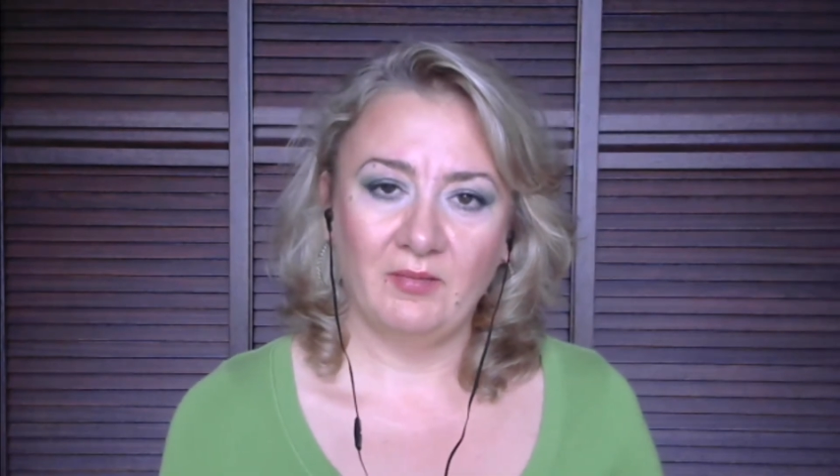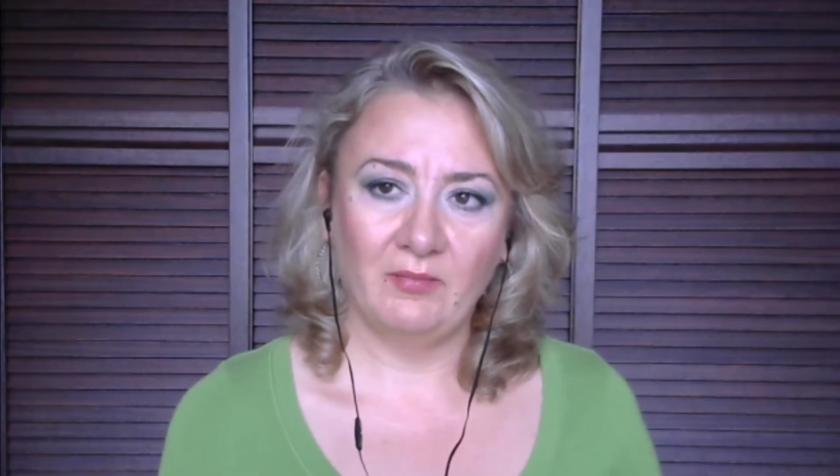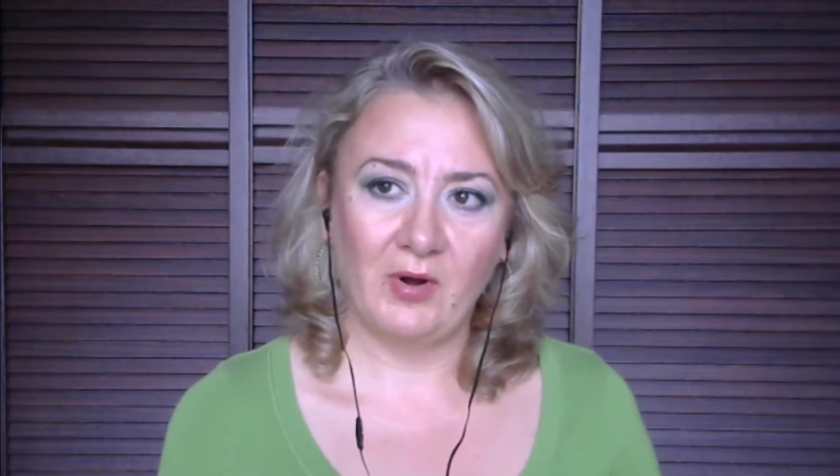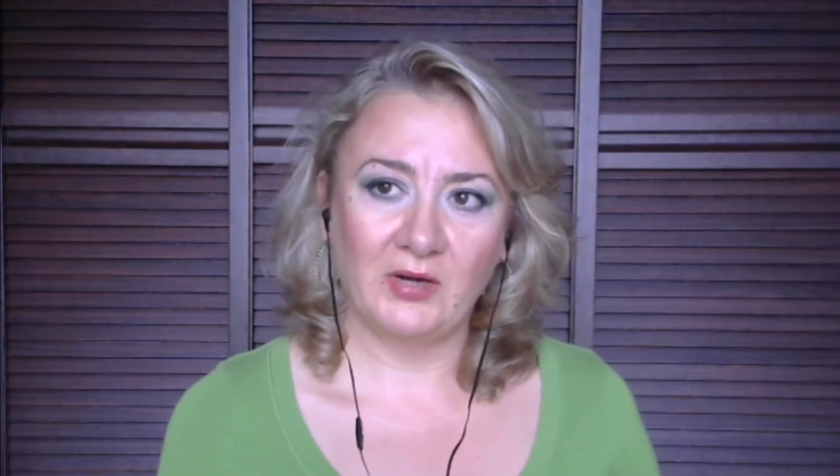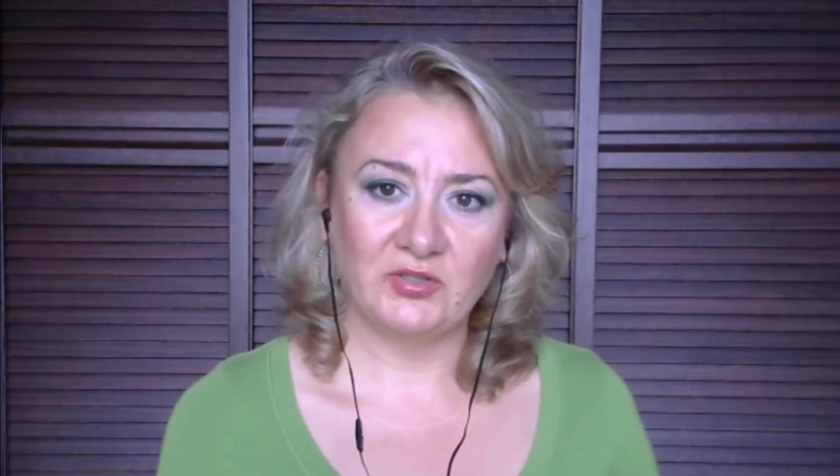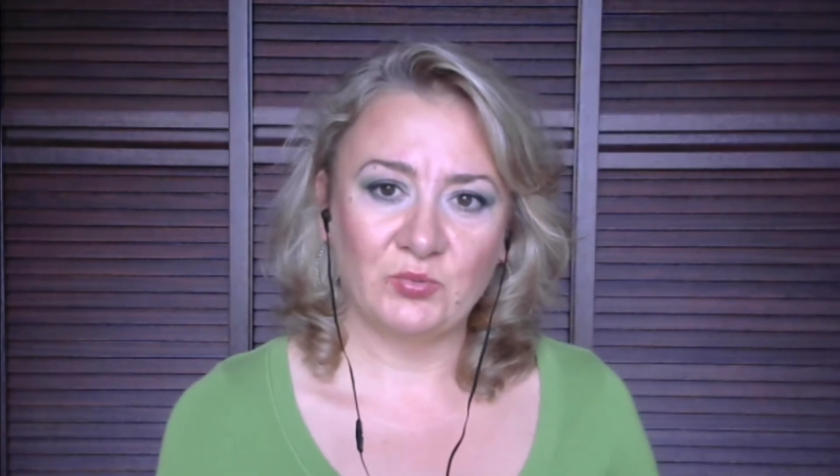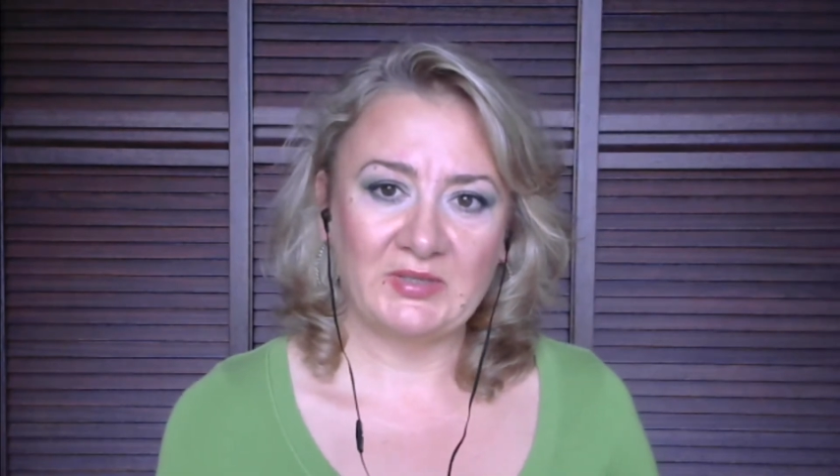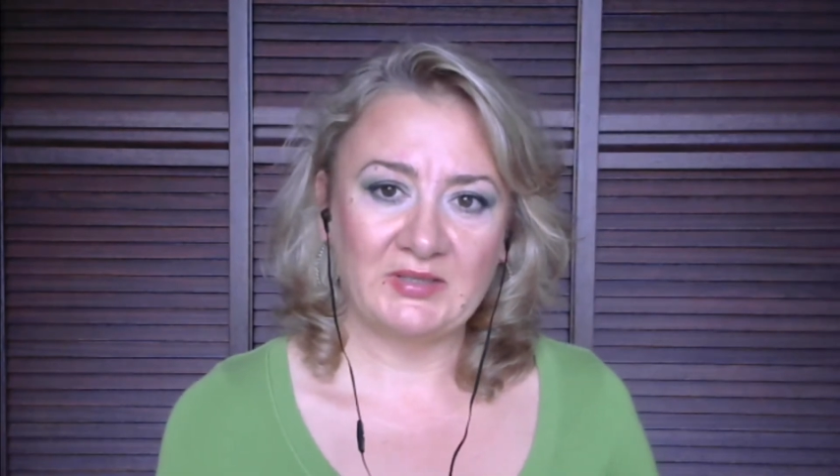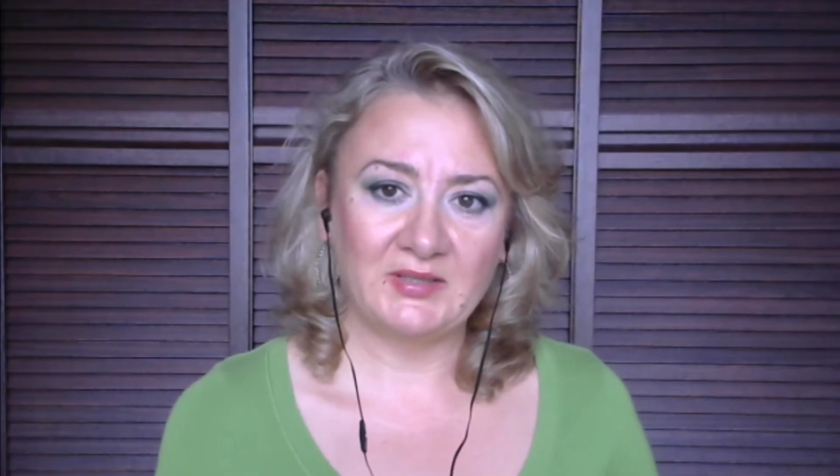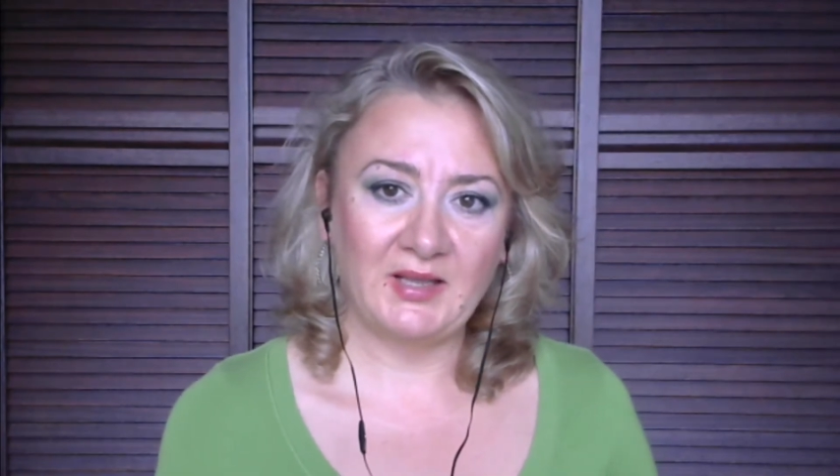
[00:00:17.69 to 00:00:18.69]
March
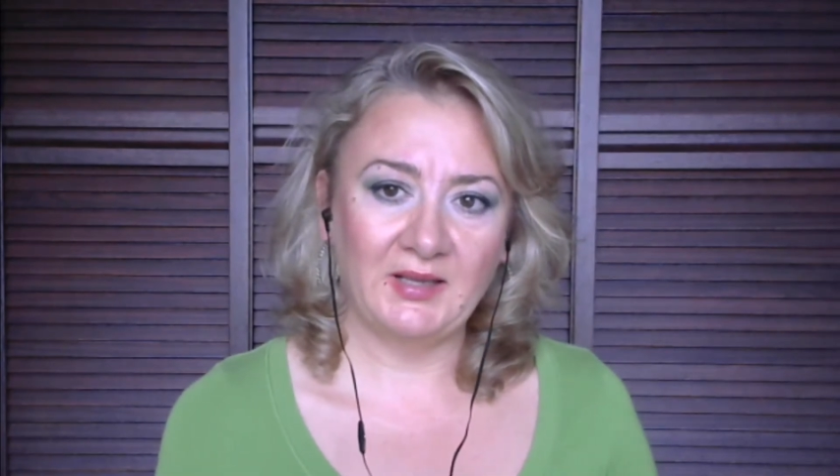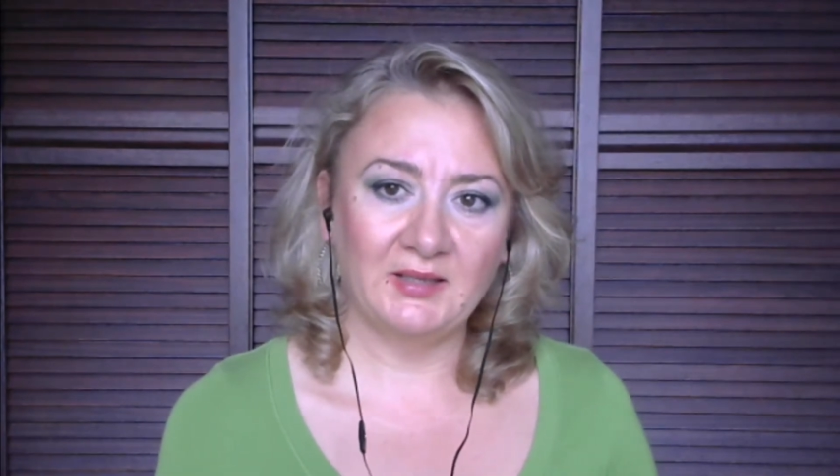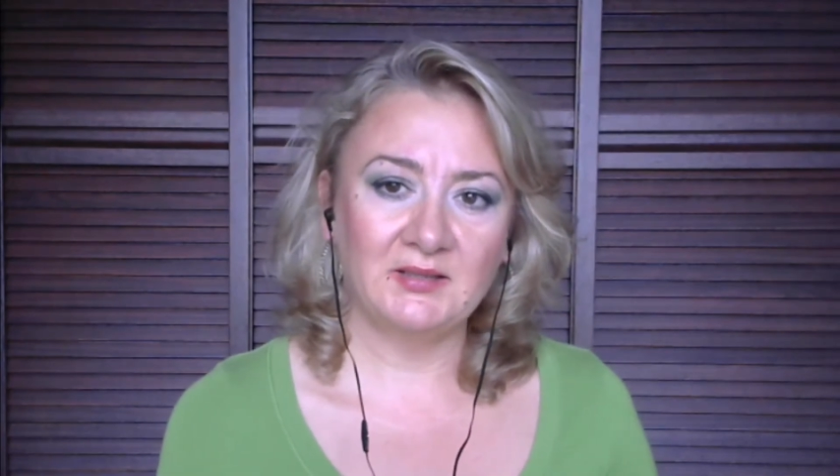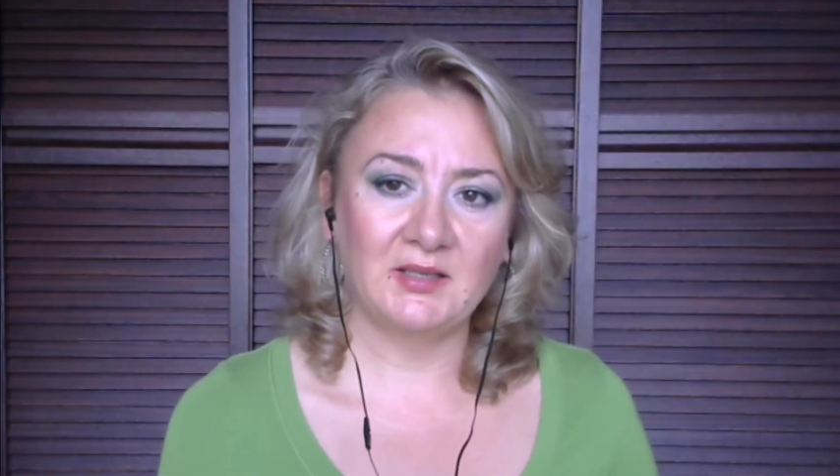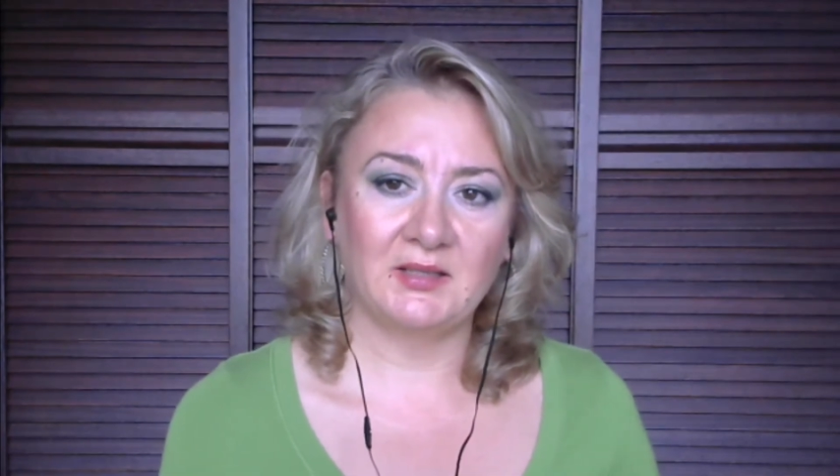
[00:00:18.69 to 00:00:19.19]
22nd